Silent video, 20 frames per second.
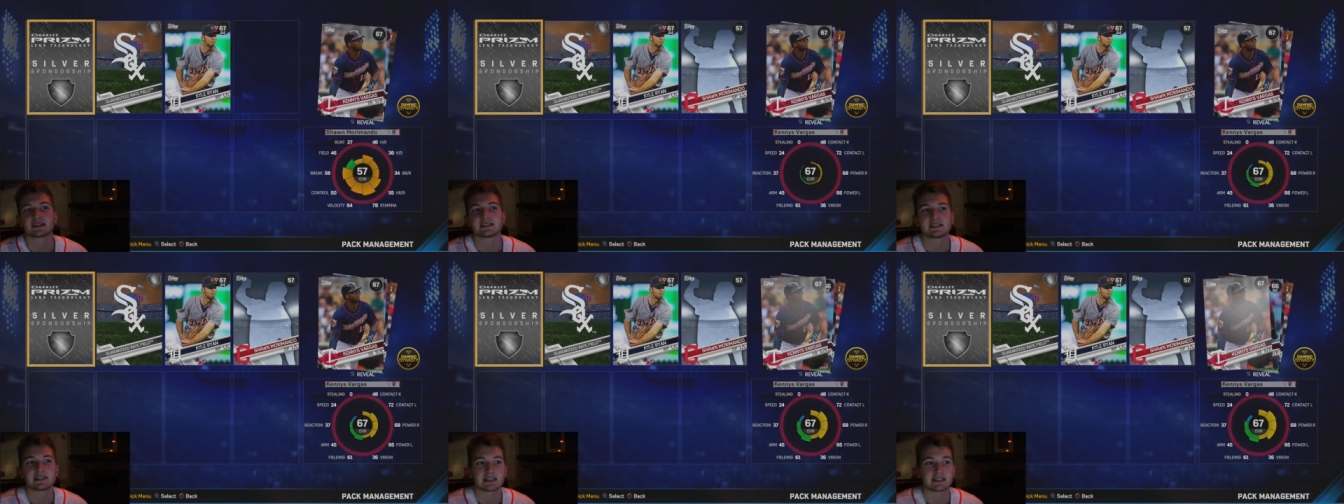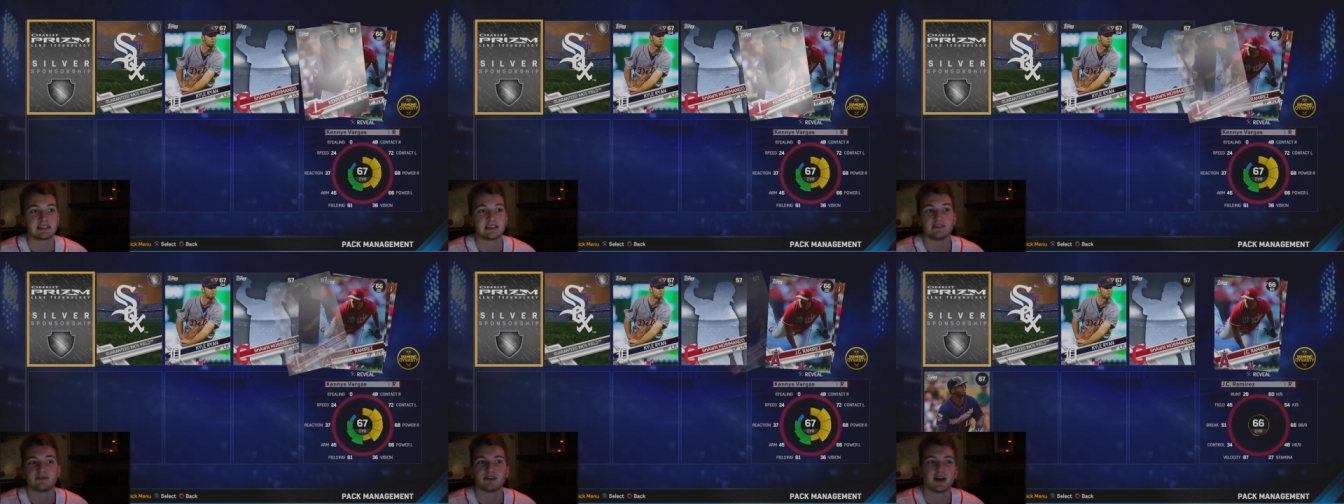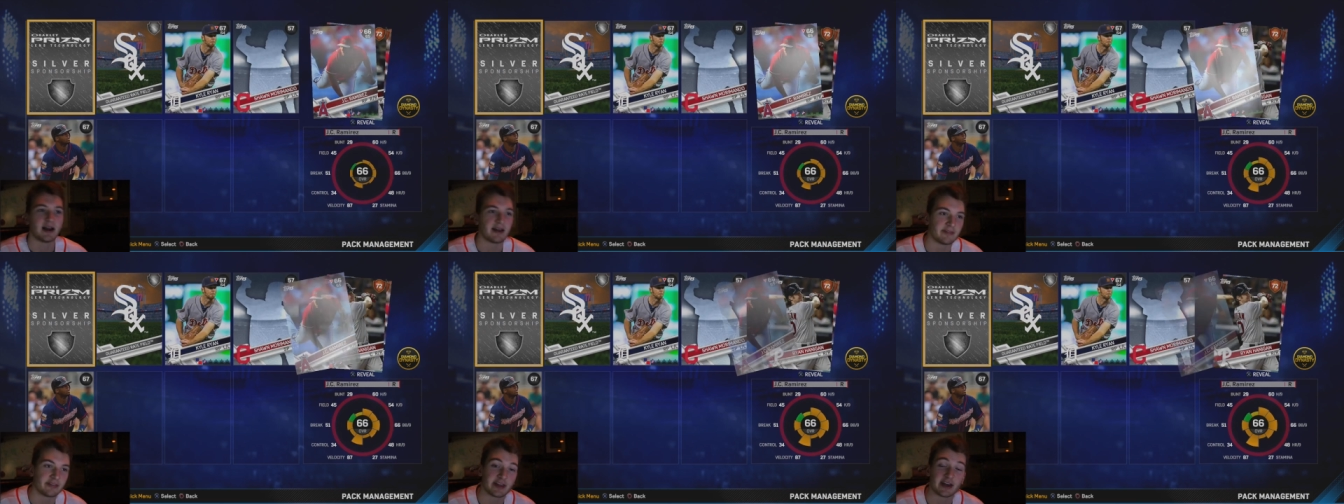
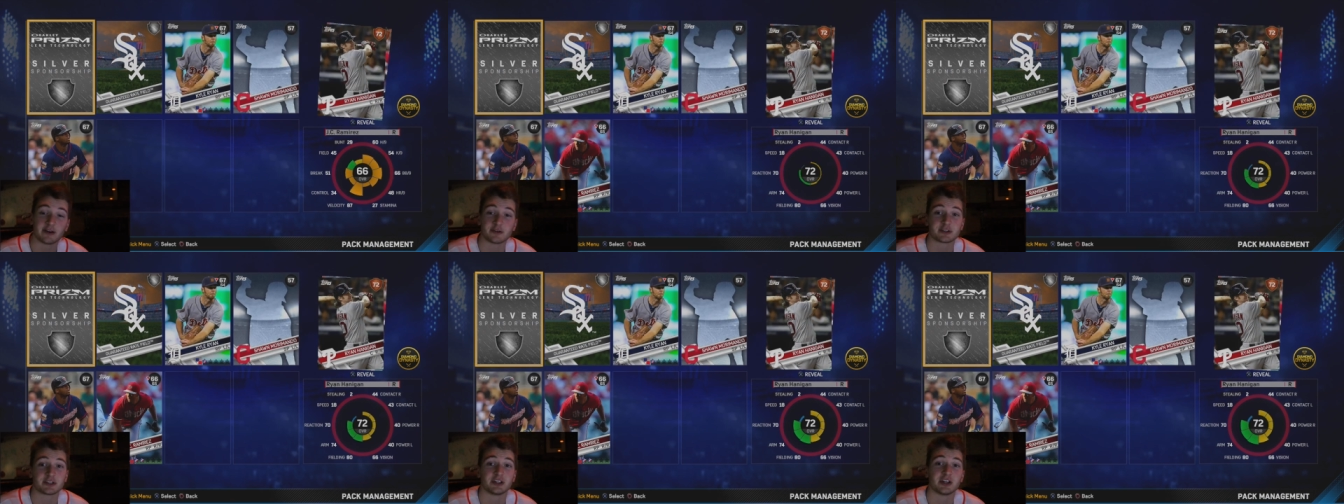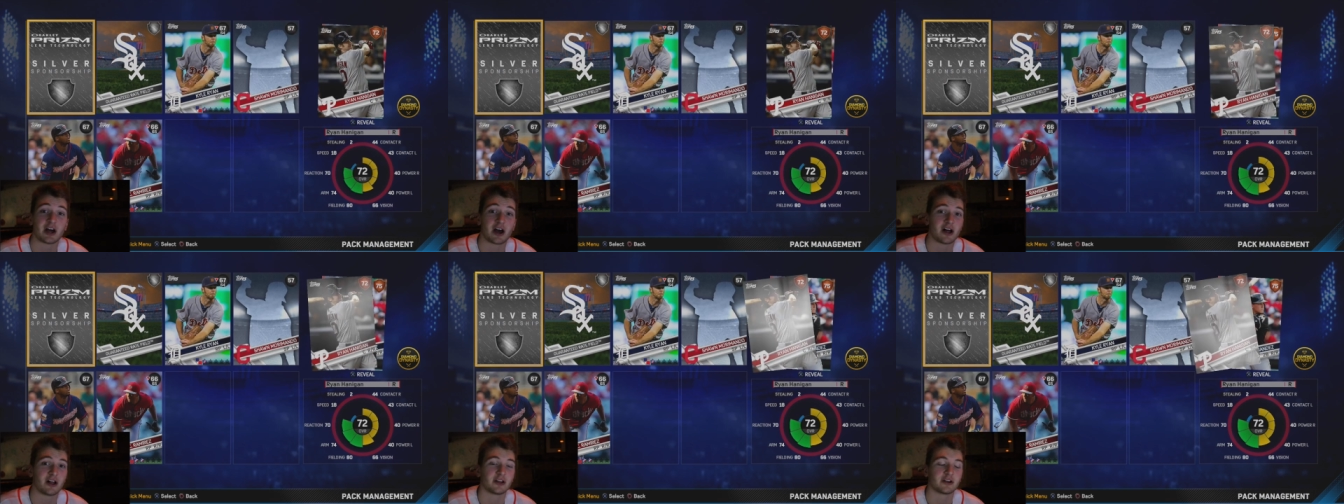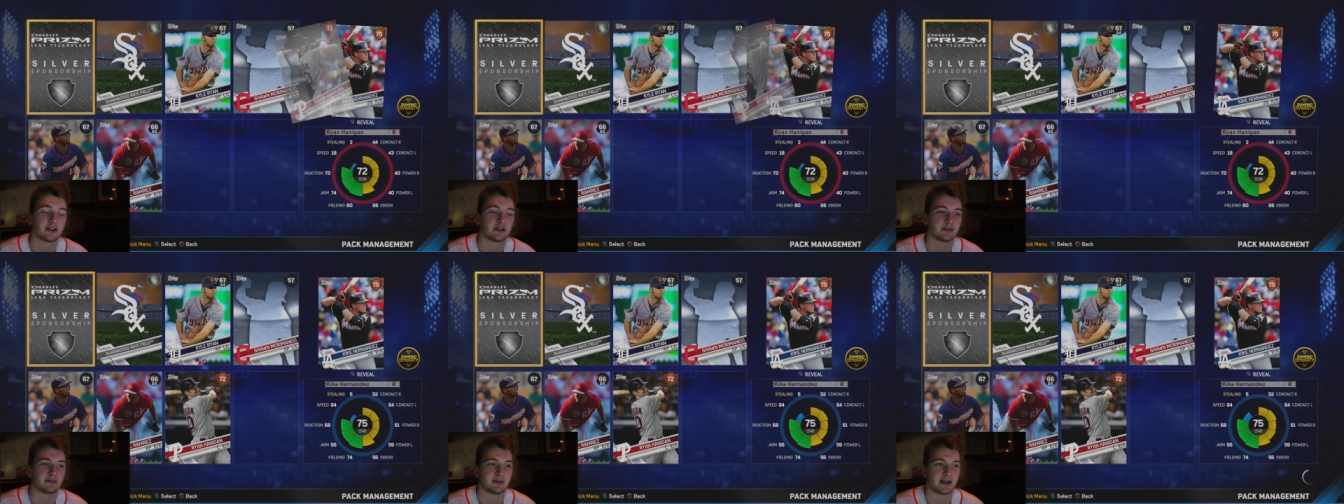$65,000,
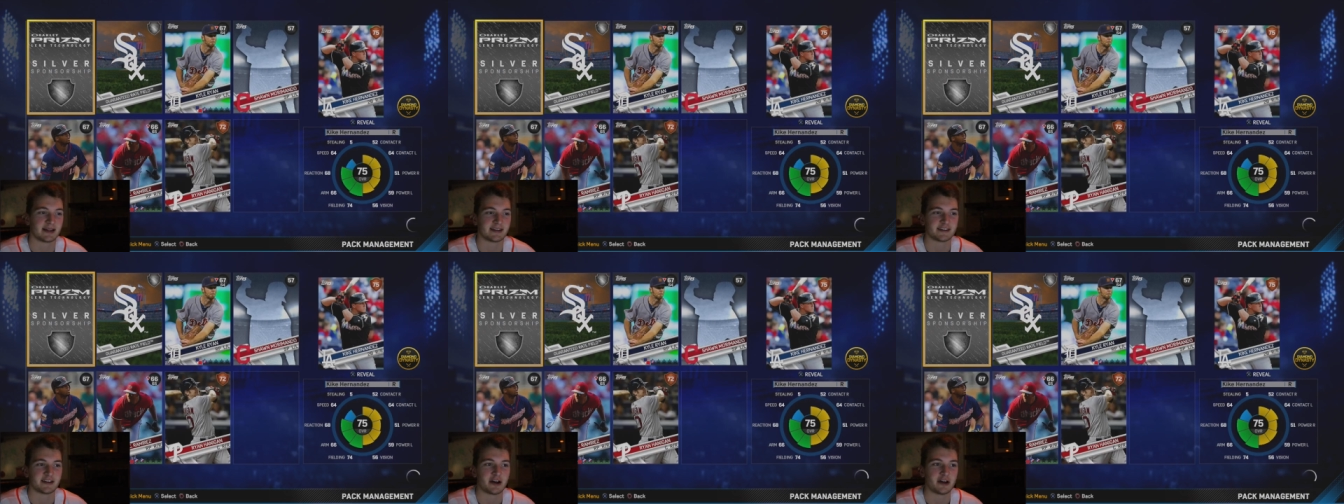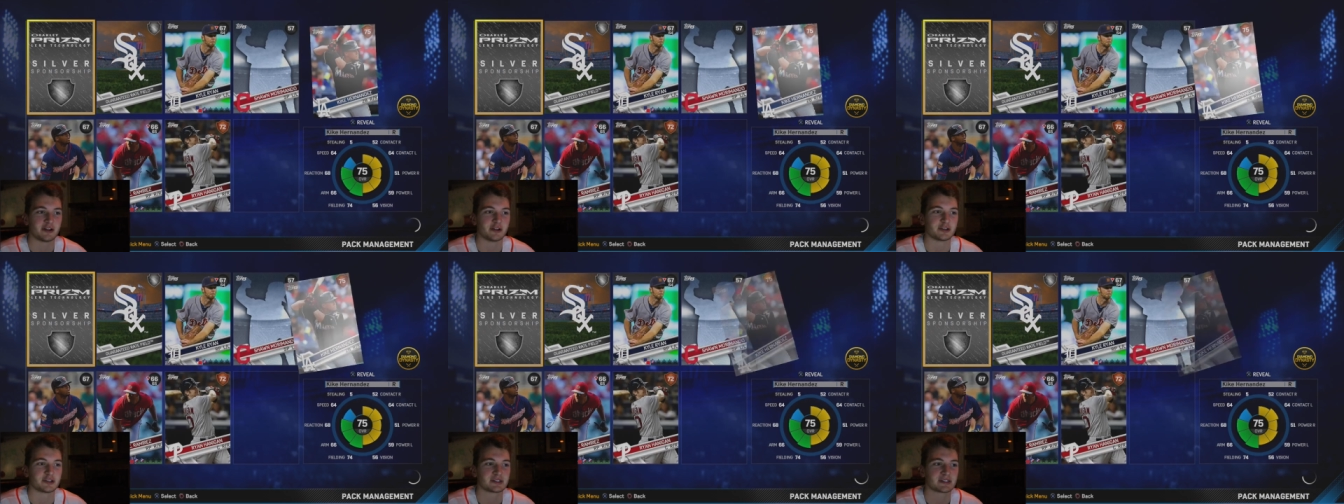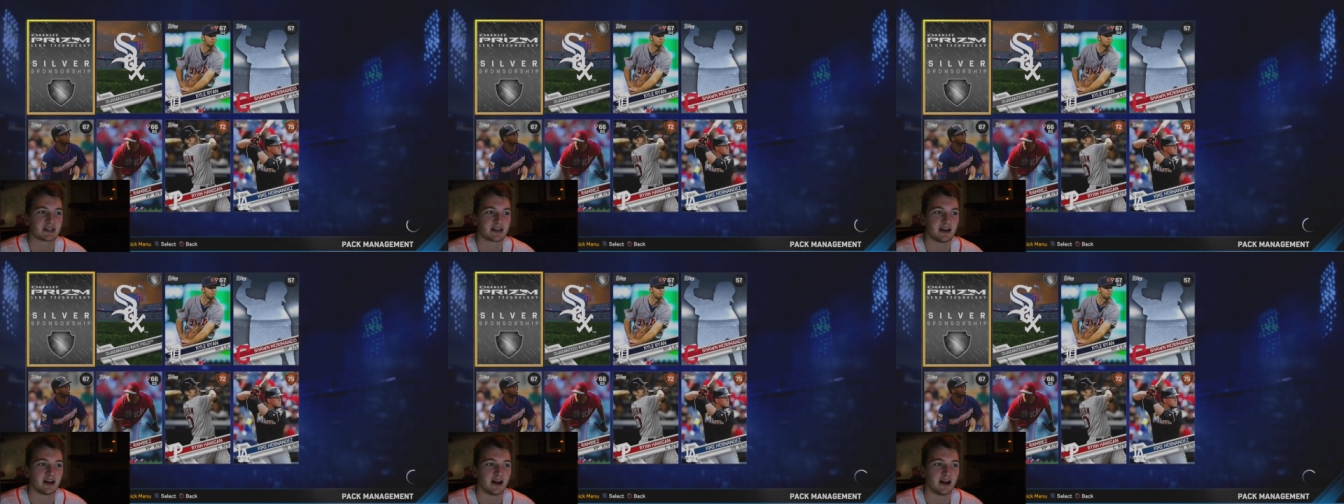or not dollars,